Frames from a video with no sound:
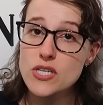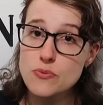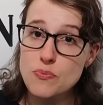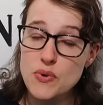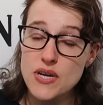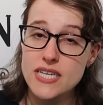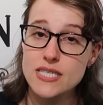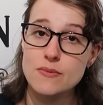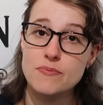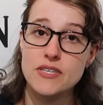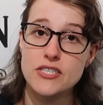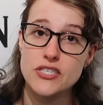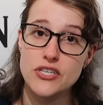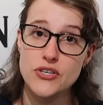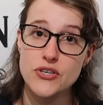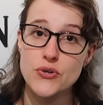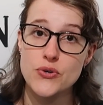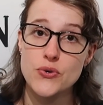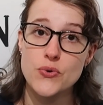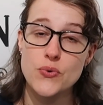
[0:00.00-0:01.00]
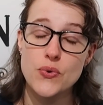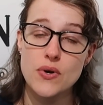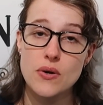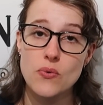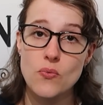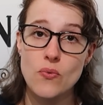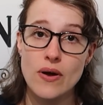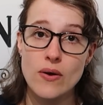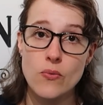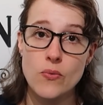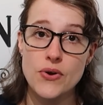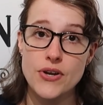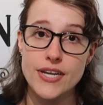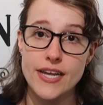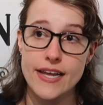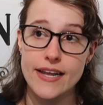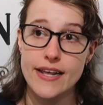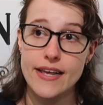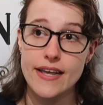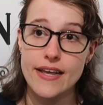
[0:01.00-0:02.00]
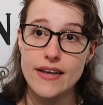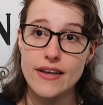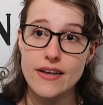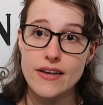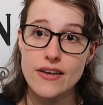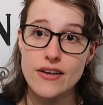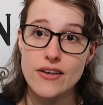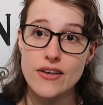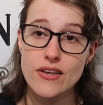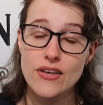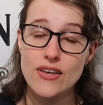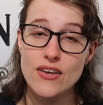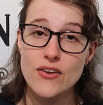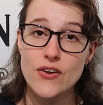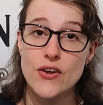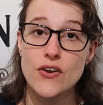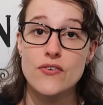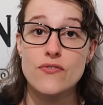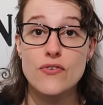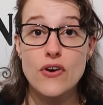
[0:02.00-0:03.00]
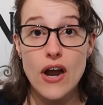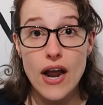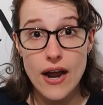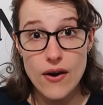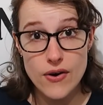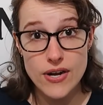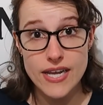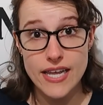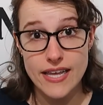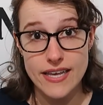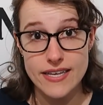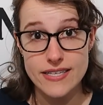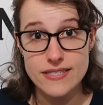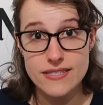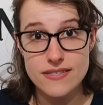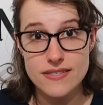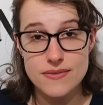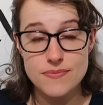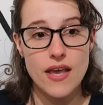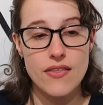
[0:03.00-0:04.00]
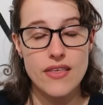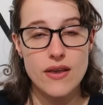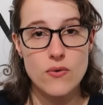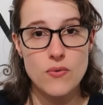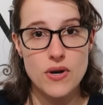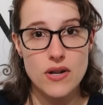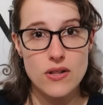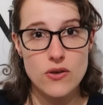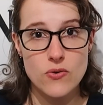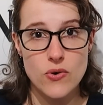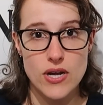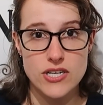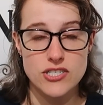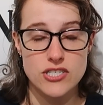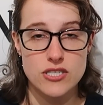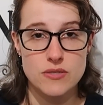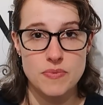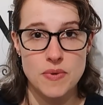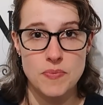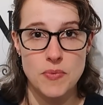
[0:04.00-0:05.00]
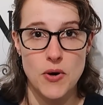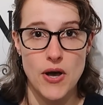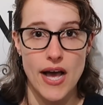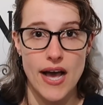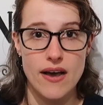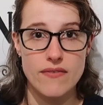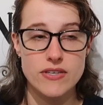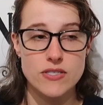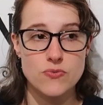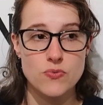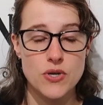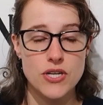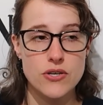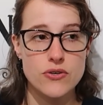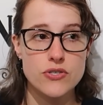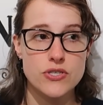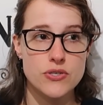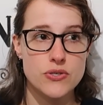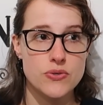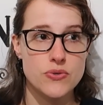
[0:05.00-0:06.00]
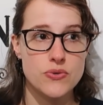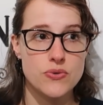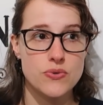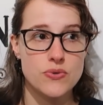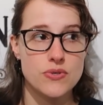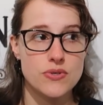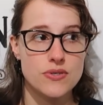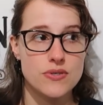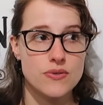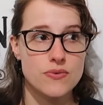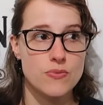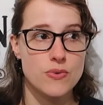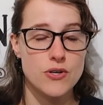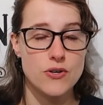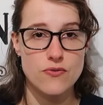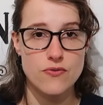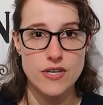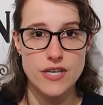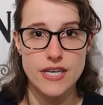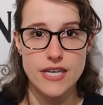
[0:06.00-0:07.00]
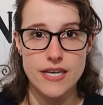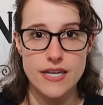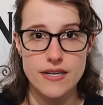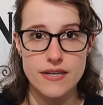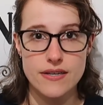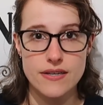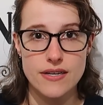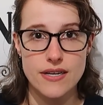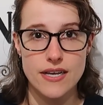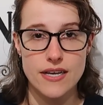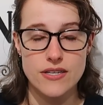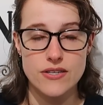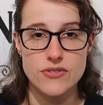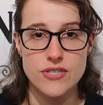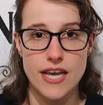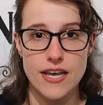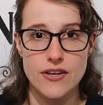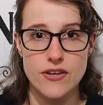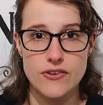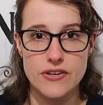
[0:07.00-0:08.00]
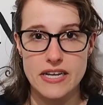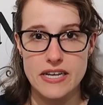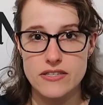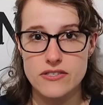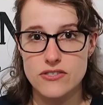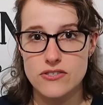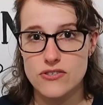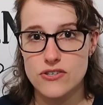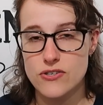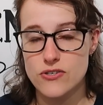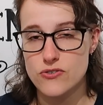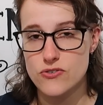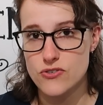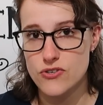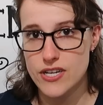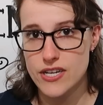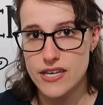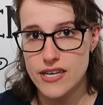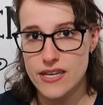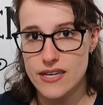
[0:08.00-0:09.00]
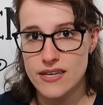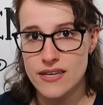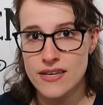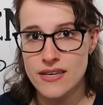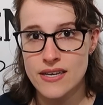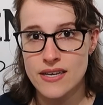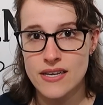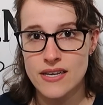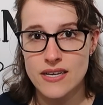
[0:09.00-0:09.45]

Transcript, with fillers: Which brings me to what we're getting for our kids. I think one of the questions people have is what do you do when you're vegan and you take your kids trick or treating?